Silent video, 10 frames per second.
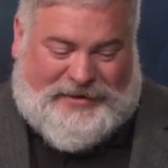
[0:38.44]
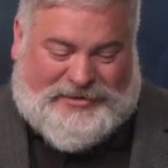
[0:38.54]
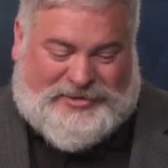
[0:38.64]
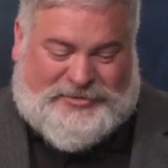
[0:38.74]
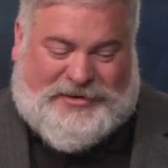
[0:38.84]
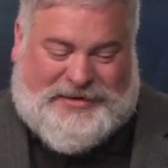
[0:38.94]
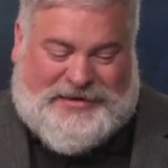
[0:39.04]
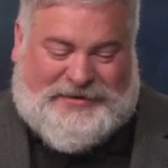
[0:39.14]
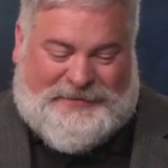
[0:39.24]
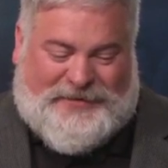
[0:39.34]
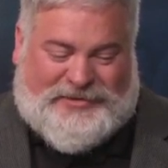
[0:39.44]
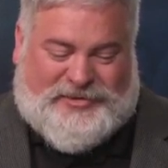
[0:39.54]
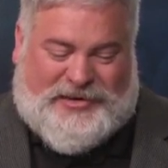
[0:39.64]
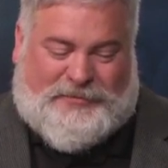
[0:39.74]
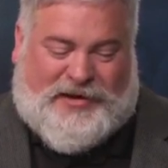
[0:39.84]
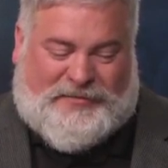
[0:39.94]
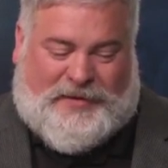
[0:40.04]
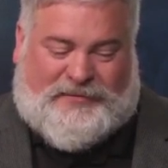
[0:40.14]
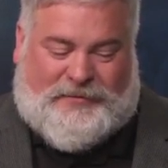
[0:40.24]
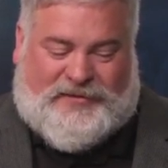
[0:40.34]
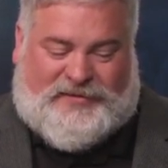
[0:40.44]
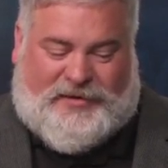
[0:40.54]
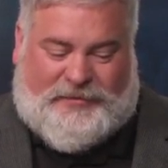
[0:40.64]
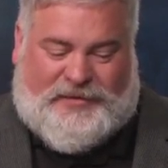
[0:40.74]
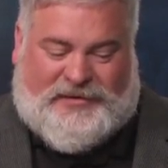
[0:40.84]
tricky prospect from the start,